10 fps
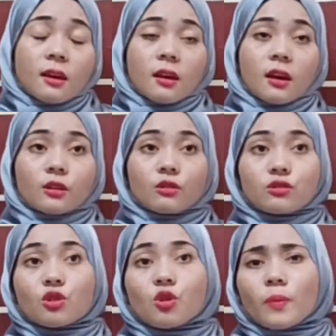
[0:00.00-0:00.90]
and
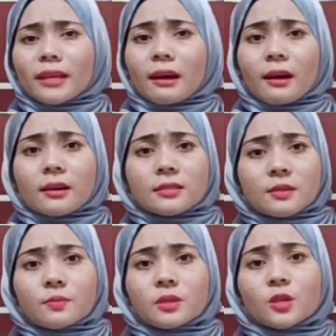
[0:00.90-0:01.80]
also many
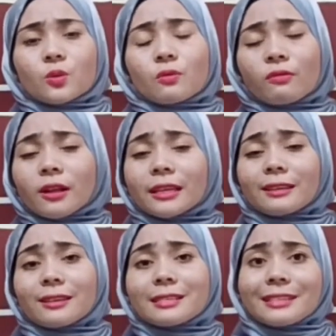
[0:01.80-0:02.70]
customers who fall in
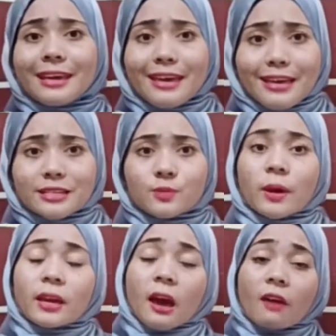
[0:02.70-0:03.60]
this age might
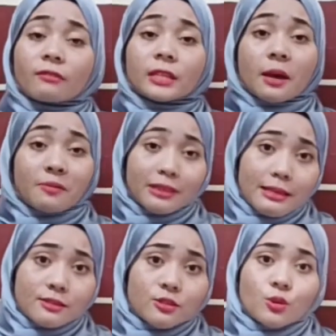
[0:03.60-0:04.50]
have diabetes,
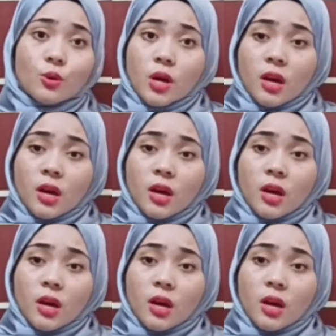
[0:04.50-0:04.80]
so